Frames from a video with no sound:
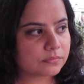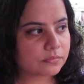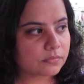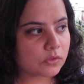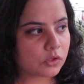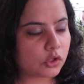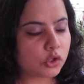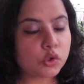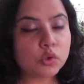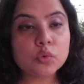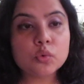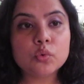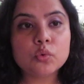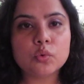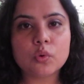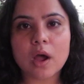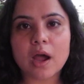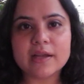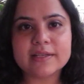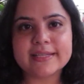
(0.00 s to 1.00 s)

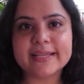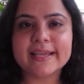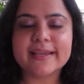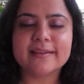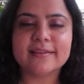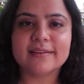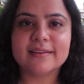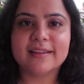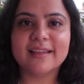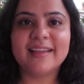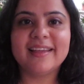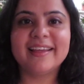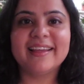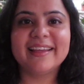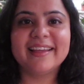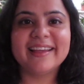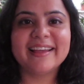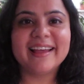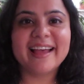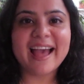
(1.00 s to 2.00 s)
you are taken
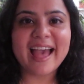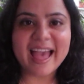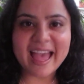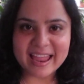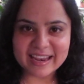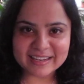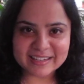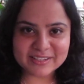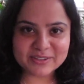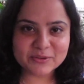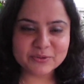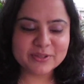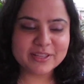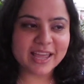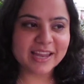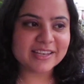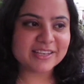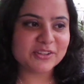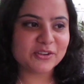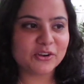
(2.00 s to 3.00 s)
and
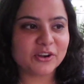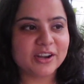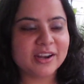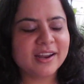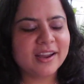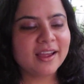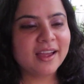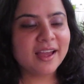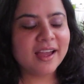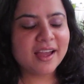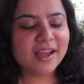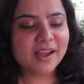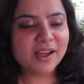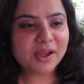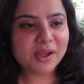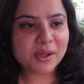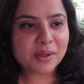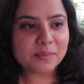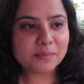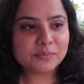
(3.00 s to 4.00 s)

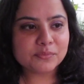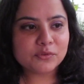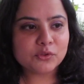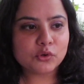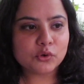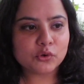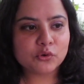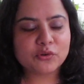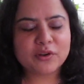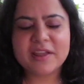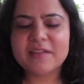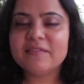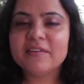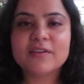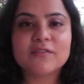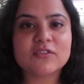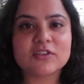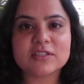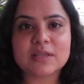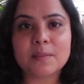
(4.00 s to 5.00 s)
you're
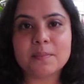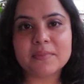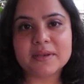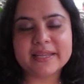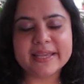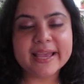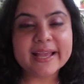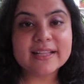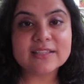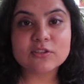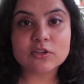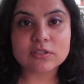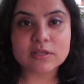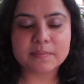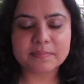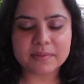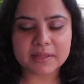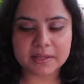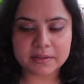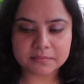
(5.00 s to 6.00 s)
craving for somebody else or
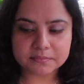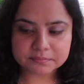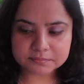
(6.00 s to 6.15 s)
something.